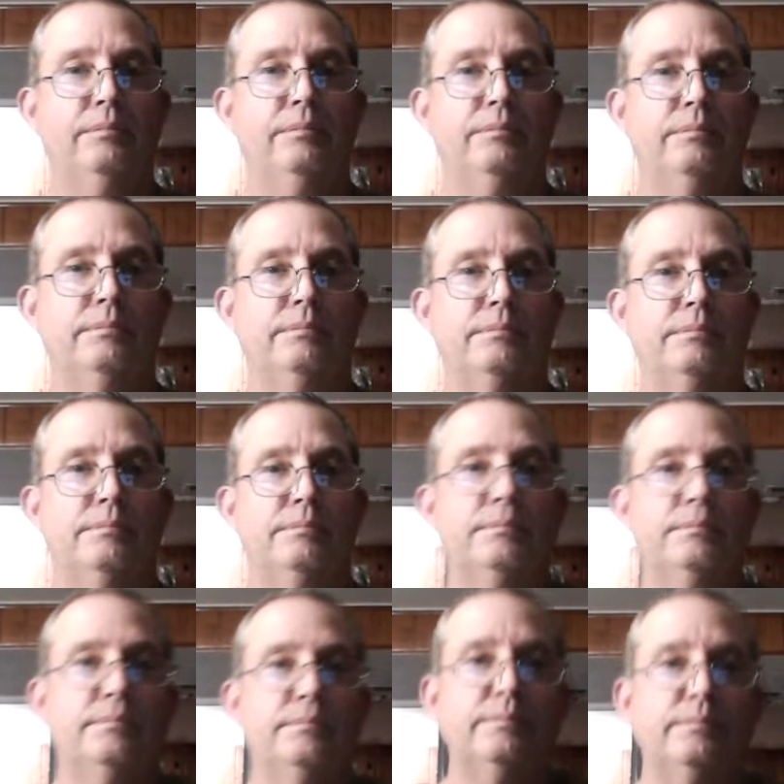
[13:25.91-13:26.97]

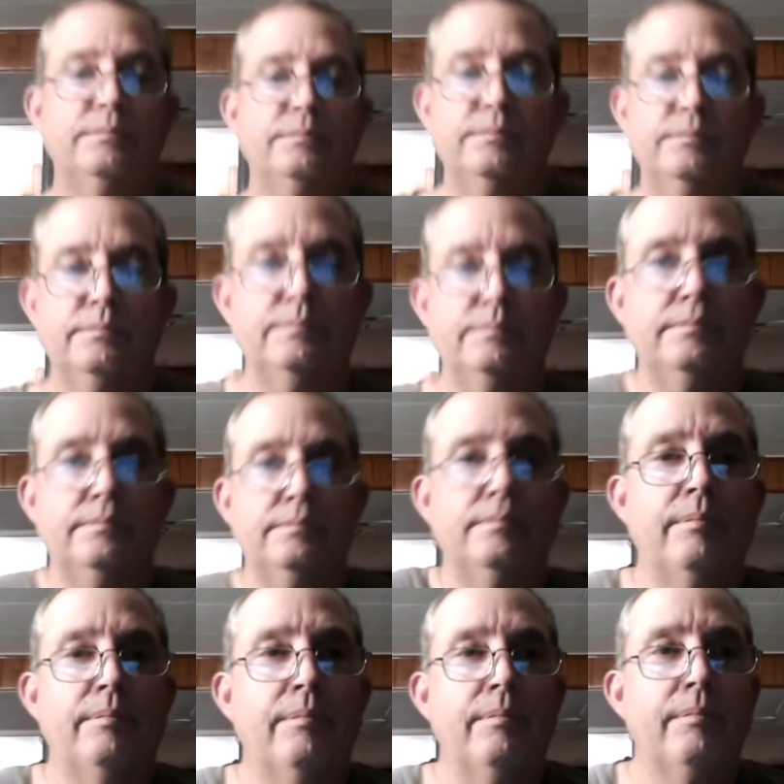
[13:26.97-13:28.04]

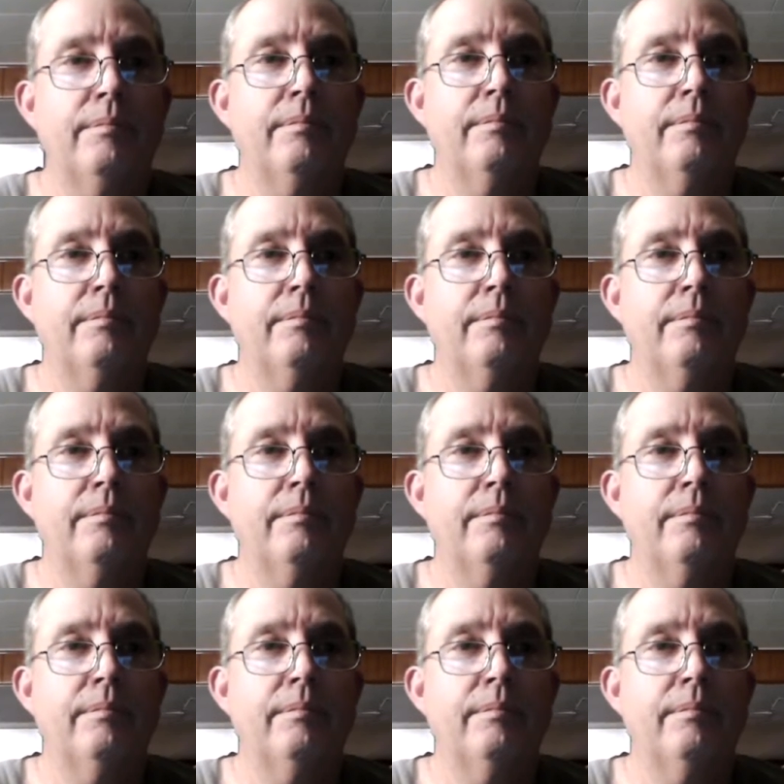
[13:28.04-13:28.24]
[no speech]